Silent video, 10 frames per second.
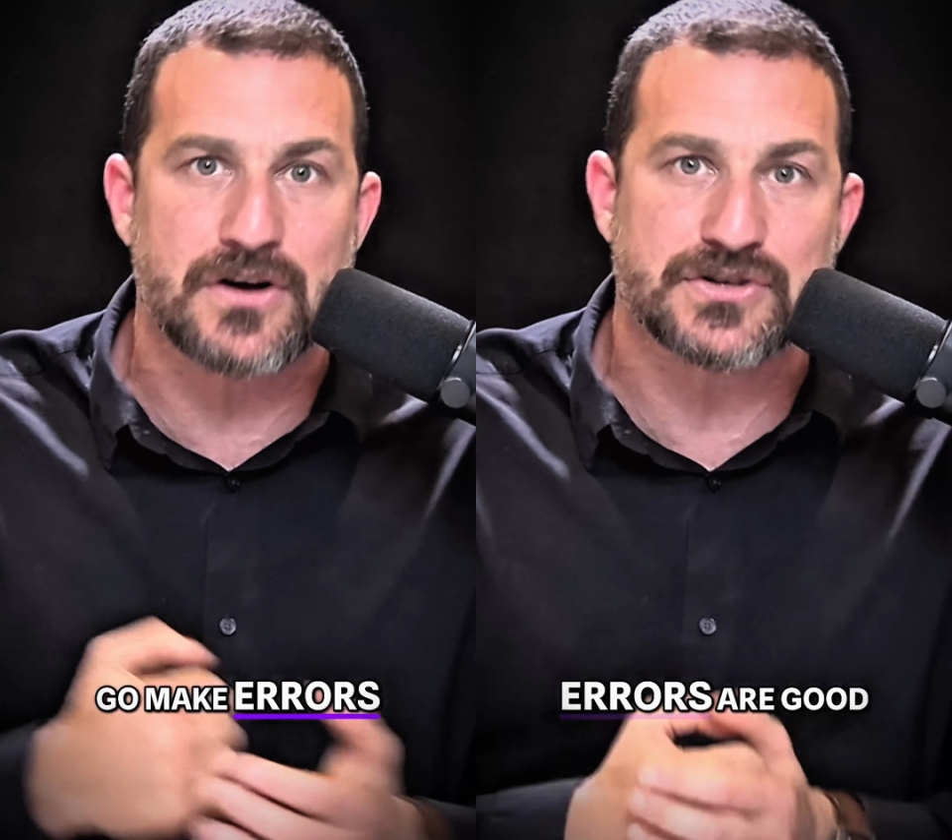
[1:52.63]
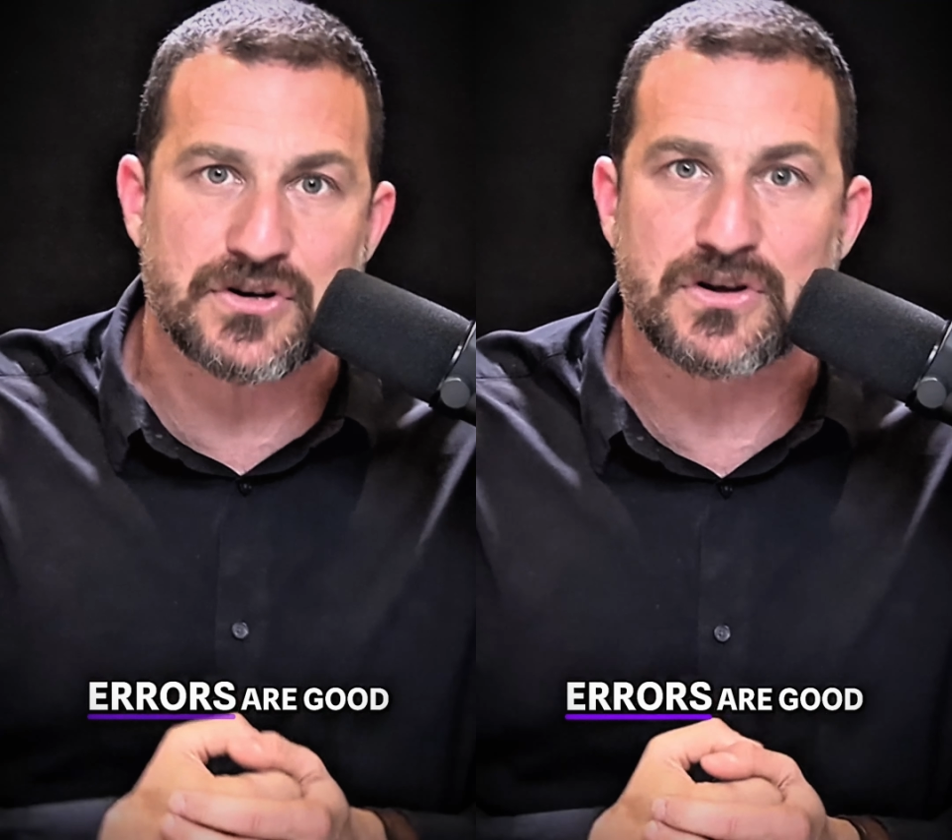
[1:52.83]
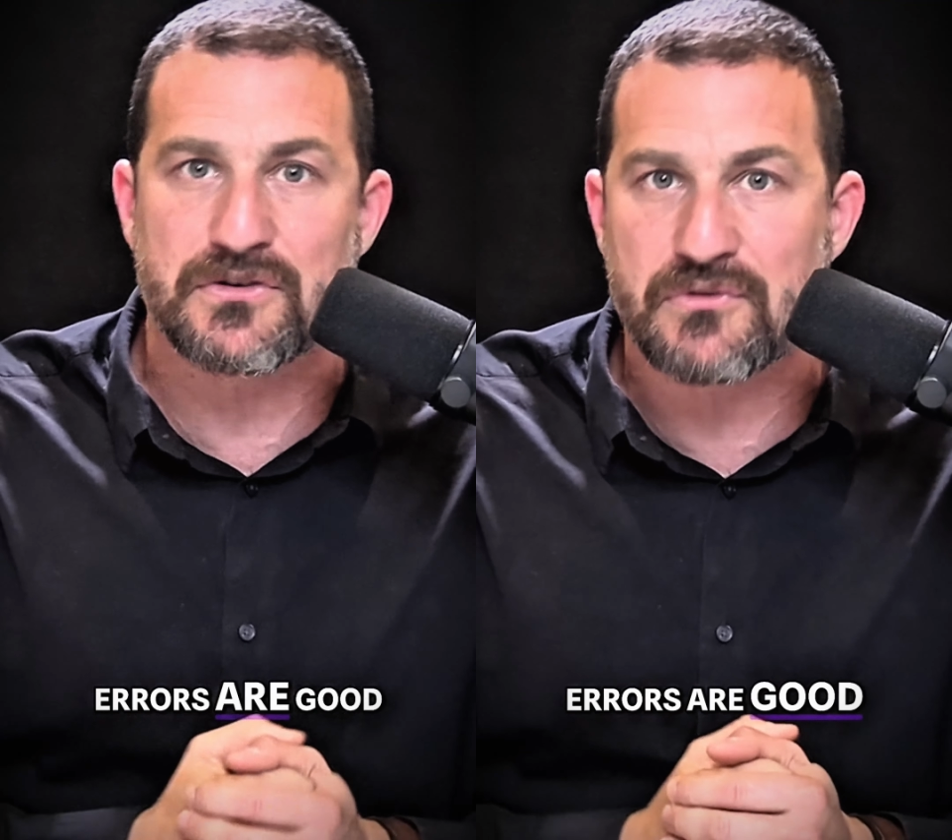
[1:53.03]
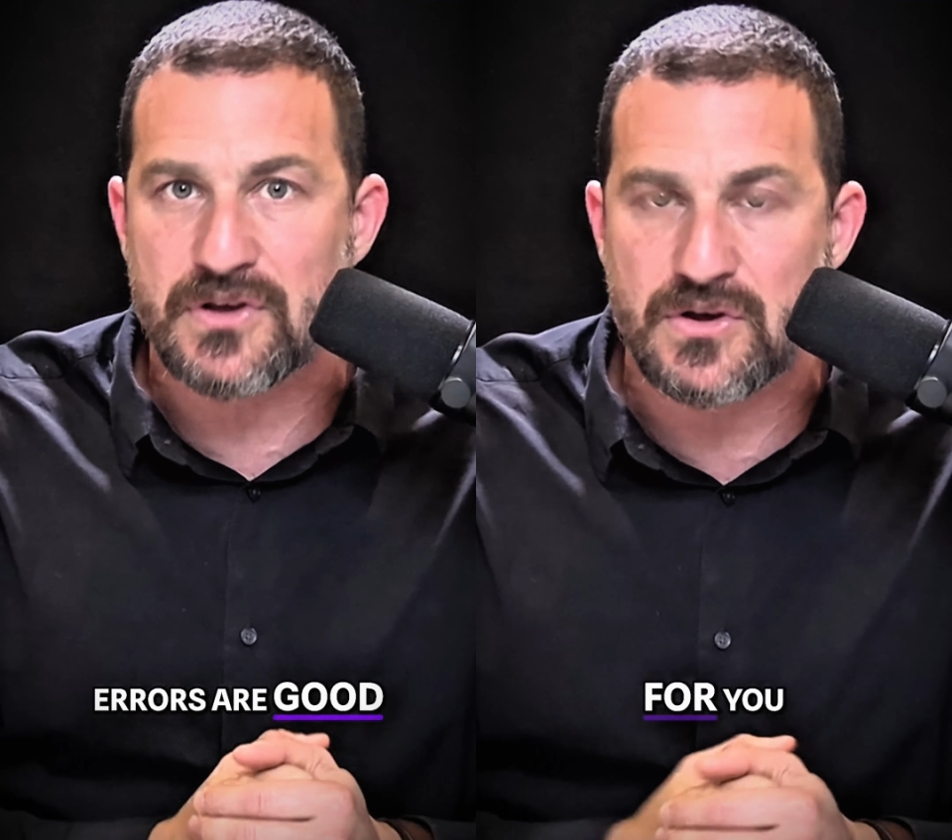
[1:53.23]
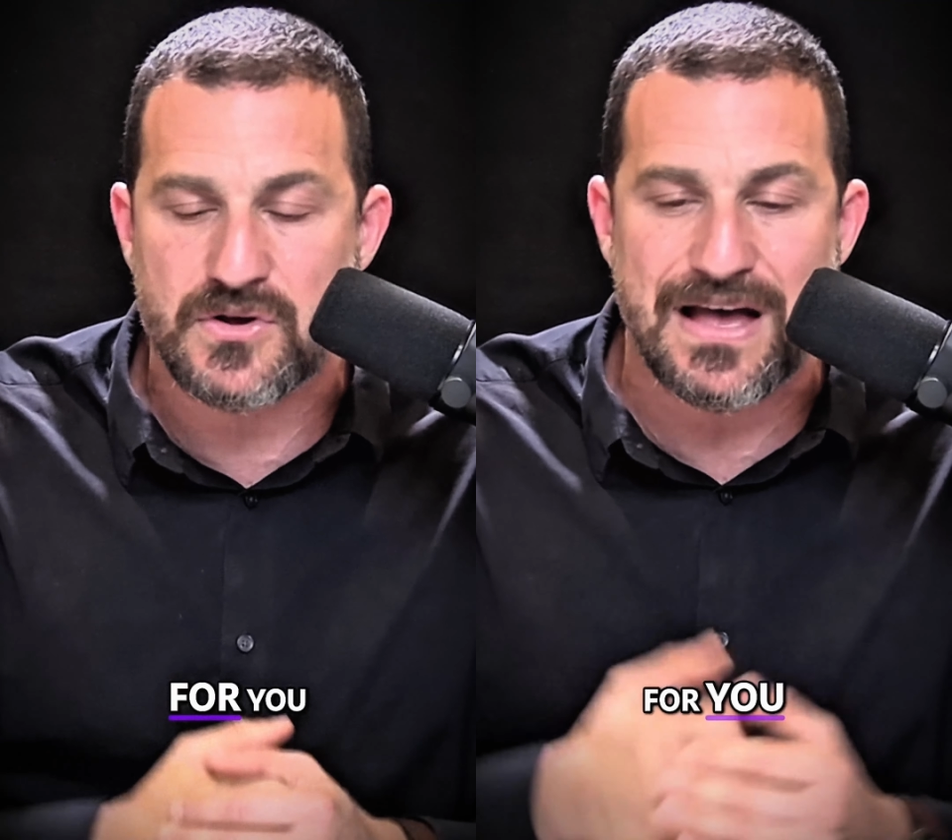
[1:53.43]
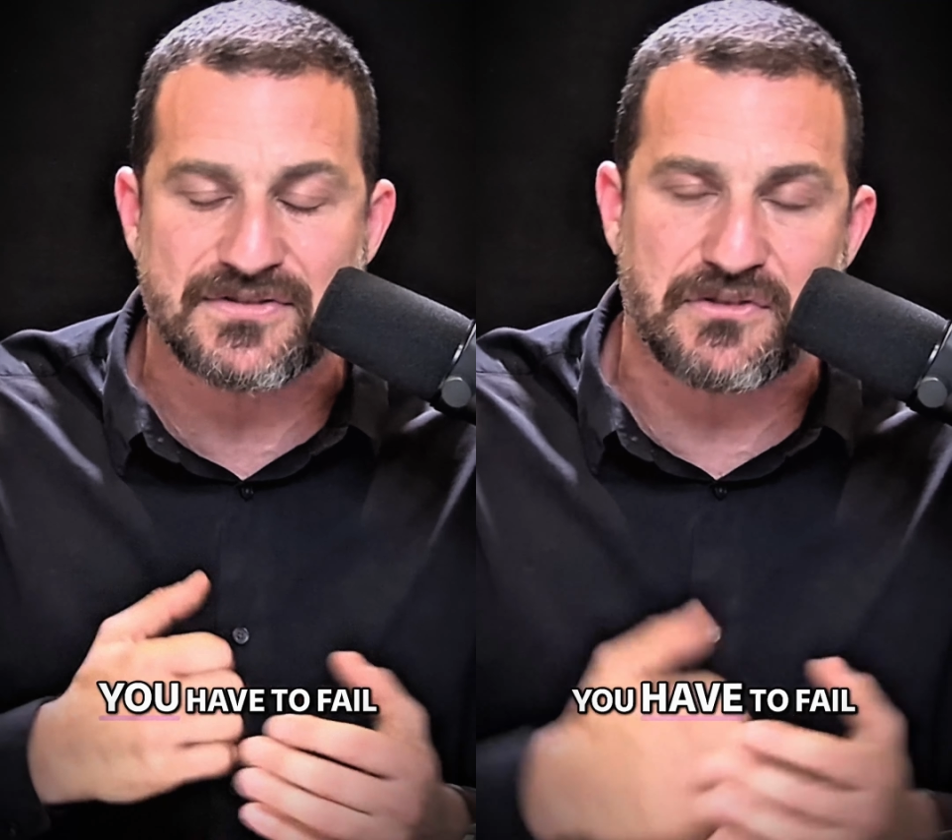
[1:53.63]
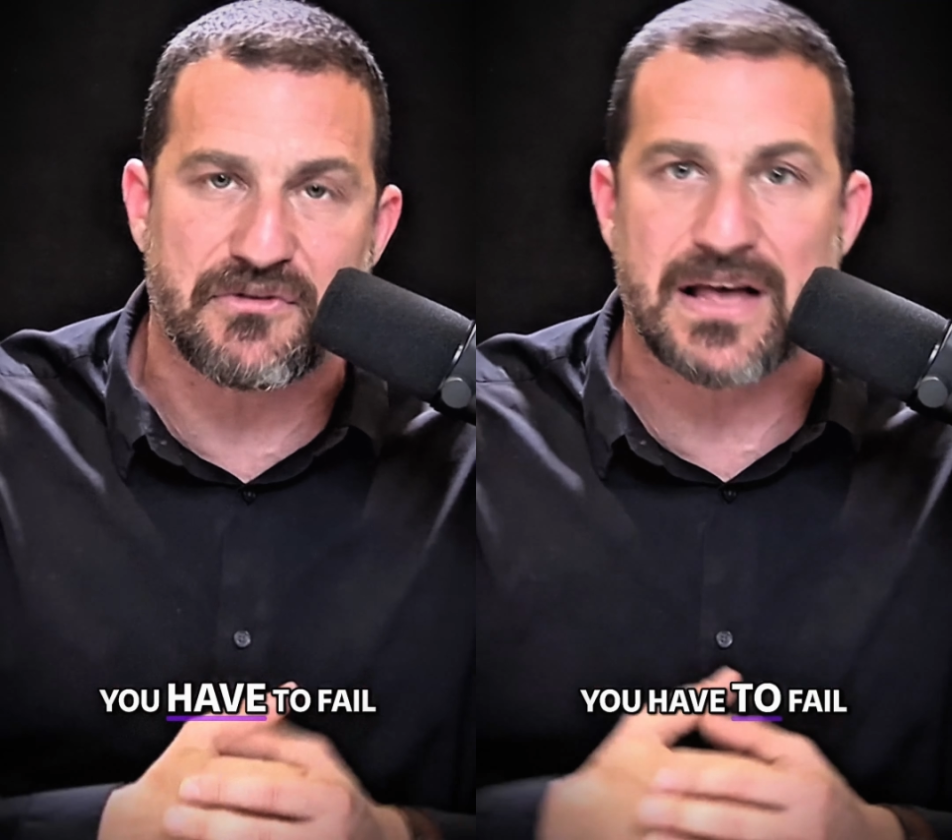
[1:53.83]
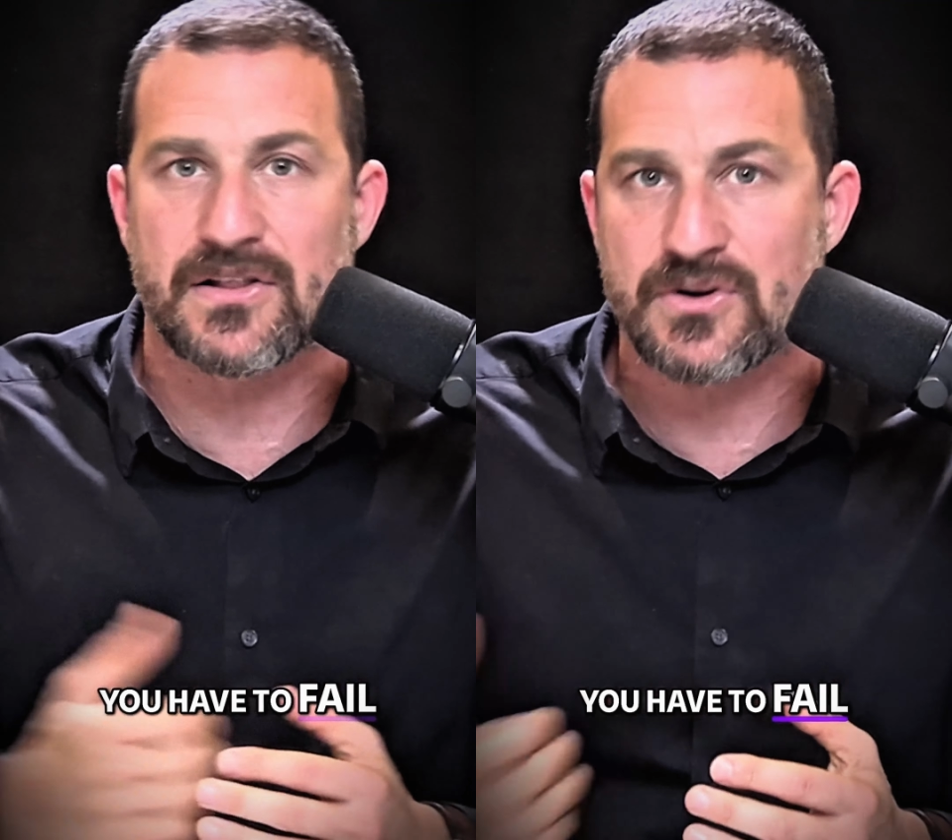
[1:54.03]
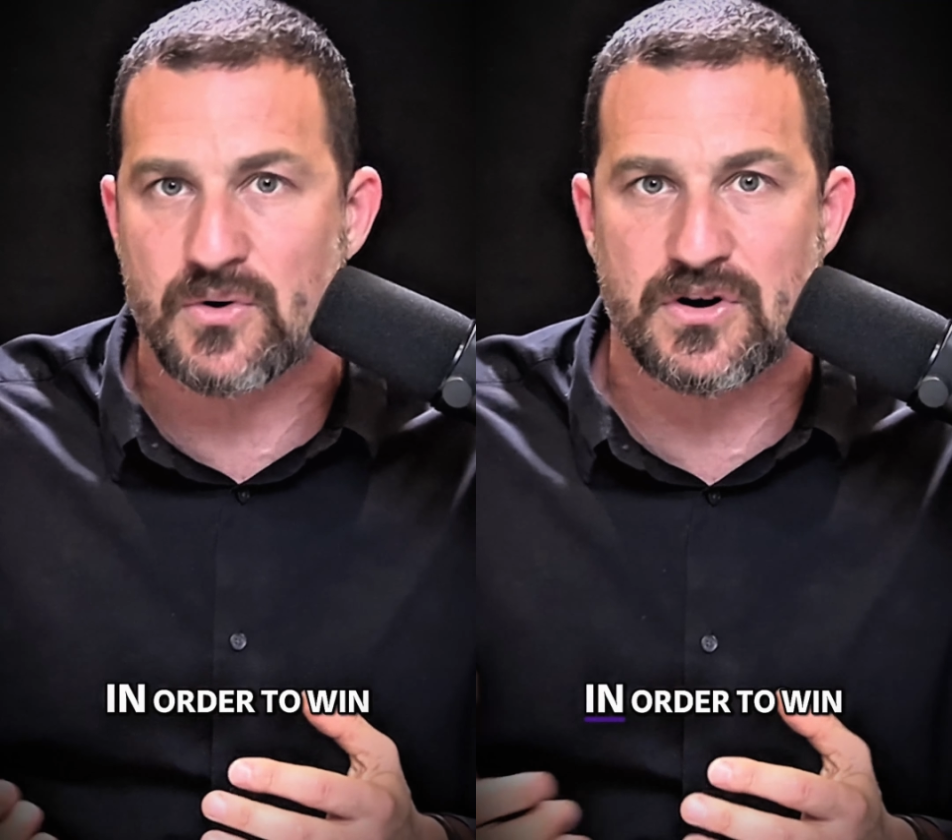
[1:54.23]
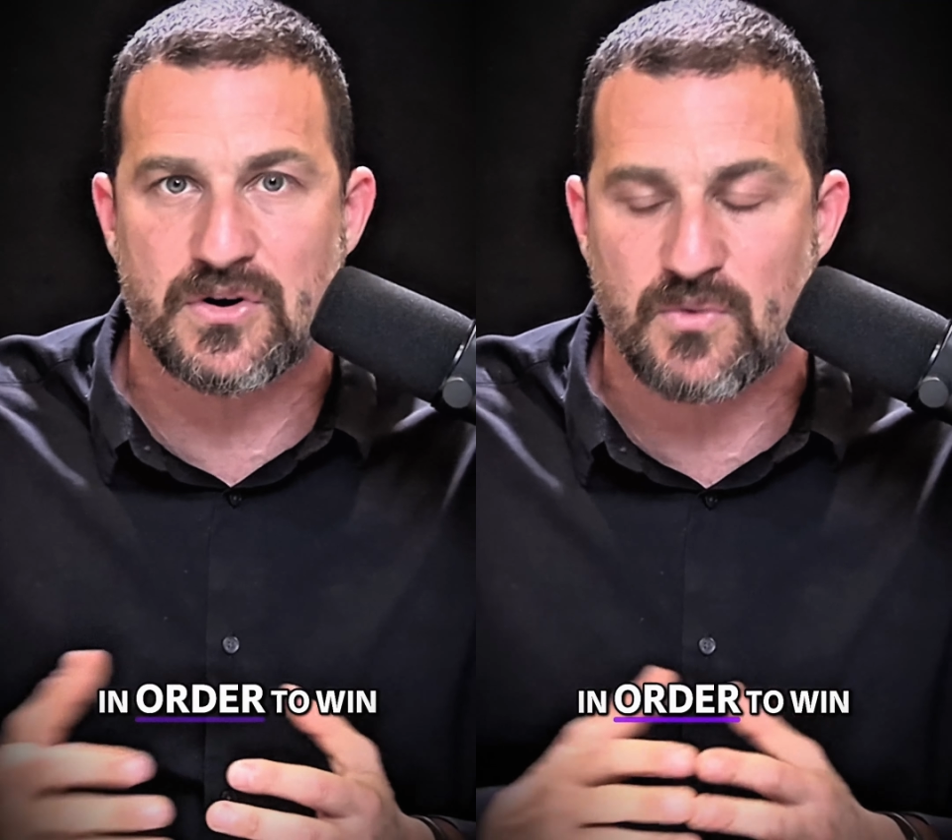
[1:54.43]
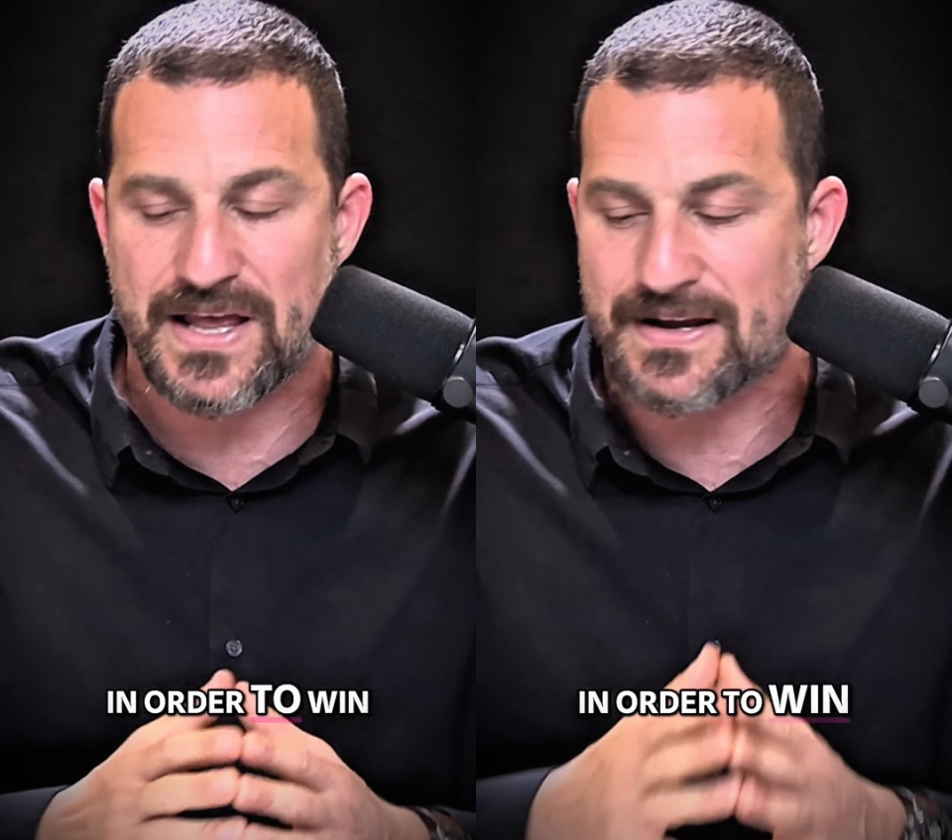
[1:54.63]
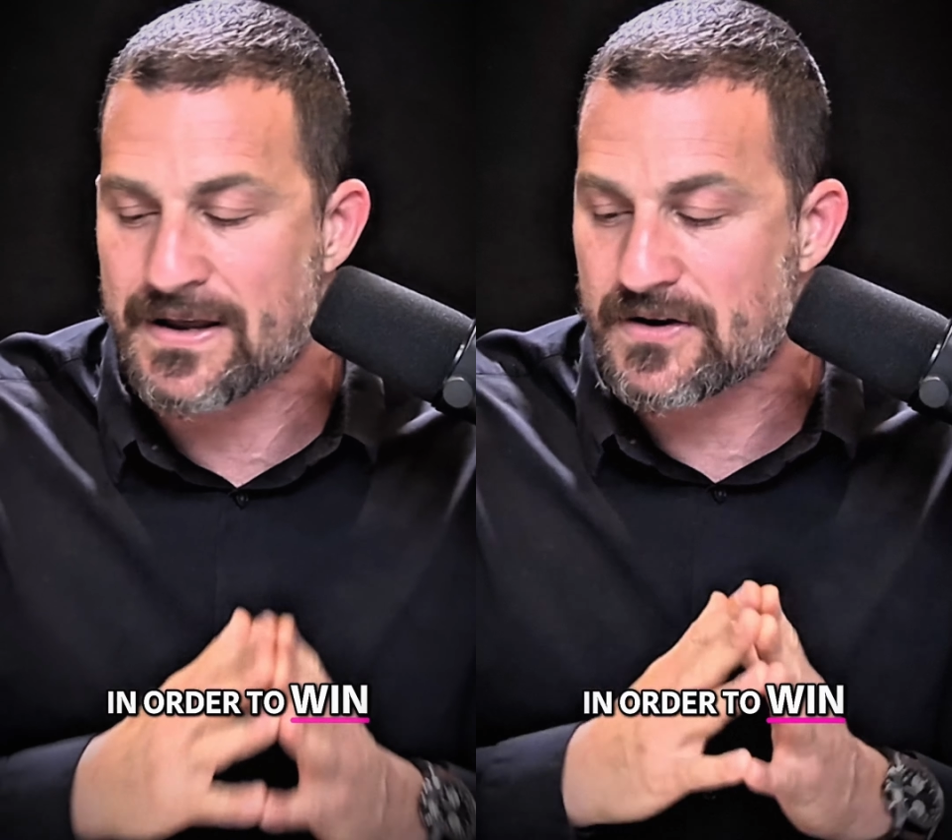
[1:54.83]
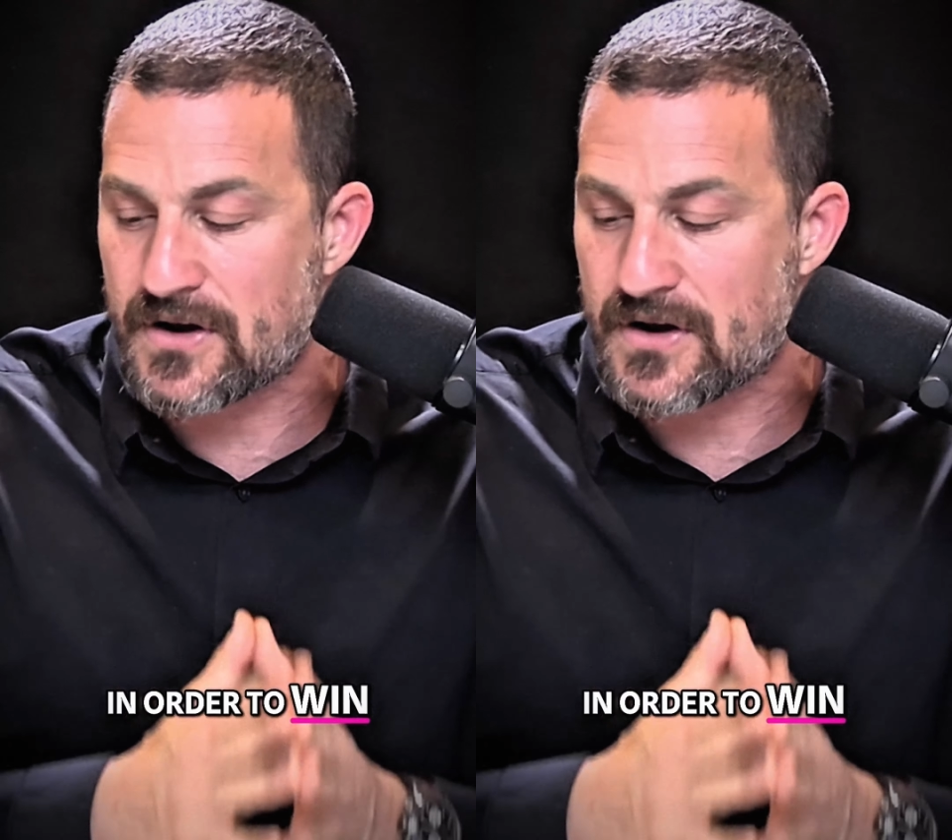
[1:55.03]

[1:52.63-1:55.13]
Errors are good for you. You have to fail in order to win.